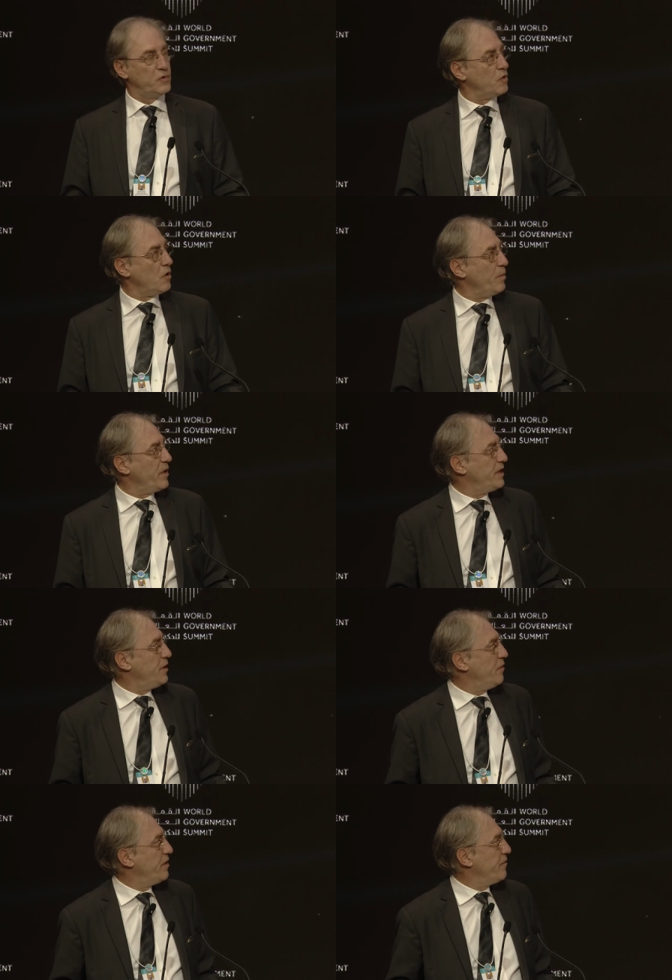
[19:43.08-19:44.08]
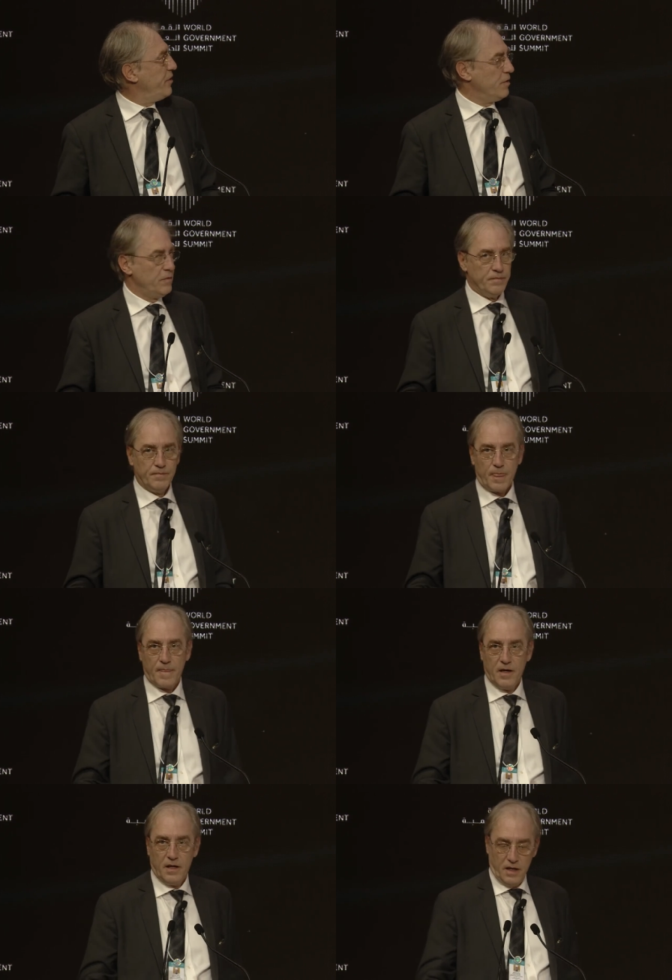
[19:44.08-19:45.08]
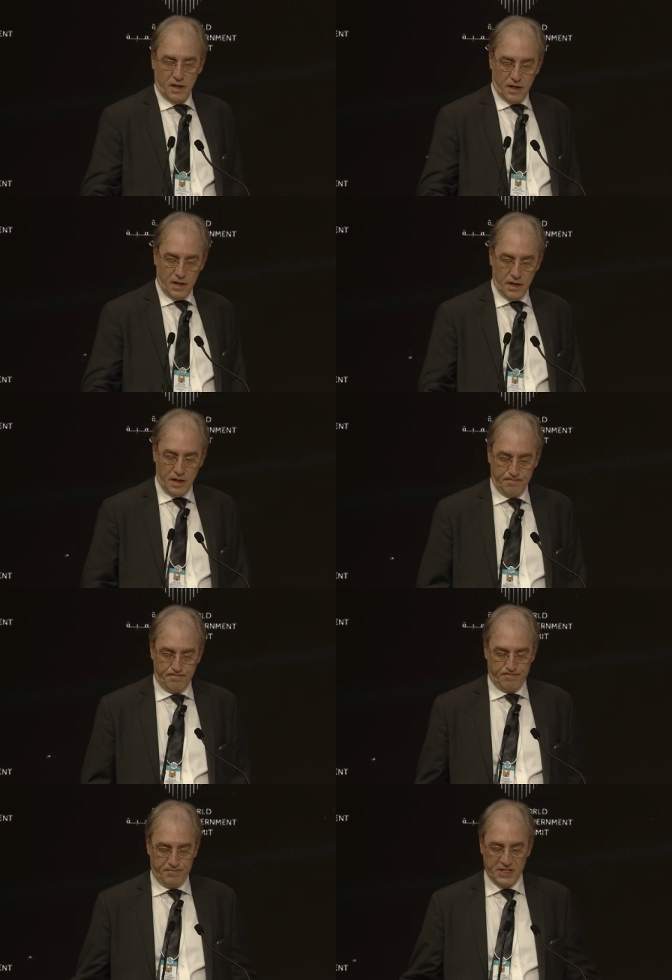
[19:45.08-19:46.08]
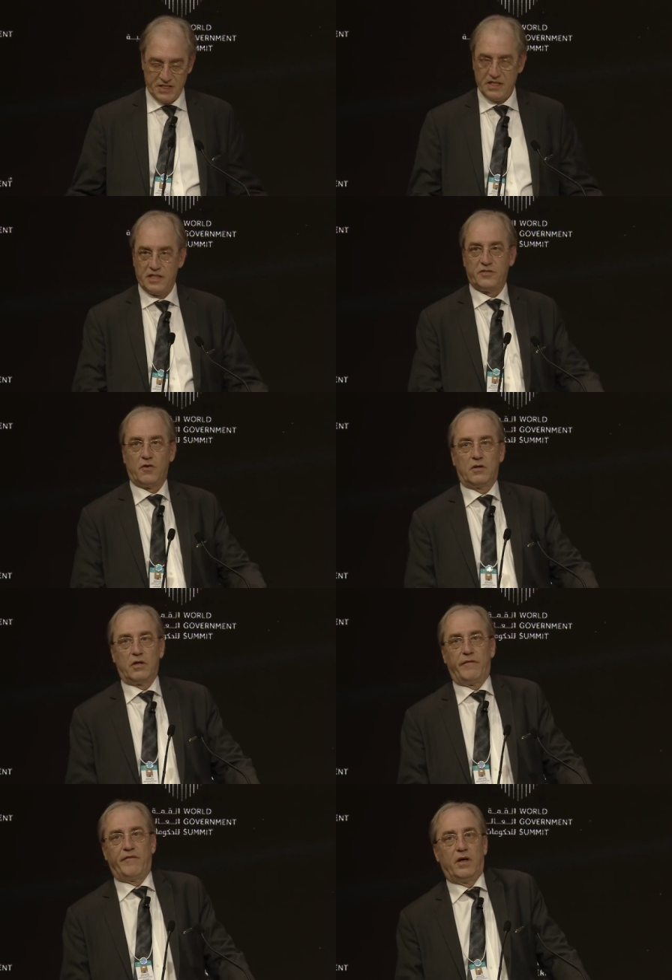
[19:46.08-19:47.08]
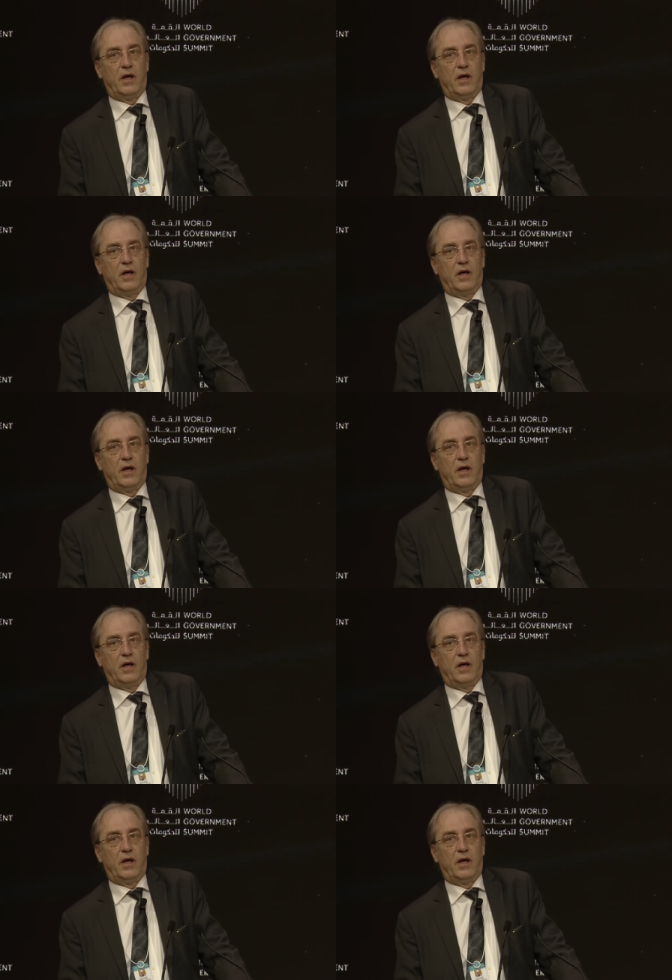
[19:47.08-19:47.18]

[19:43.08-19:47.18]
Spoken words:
to complete the overview, this is a sort of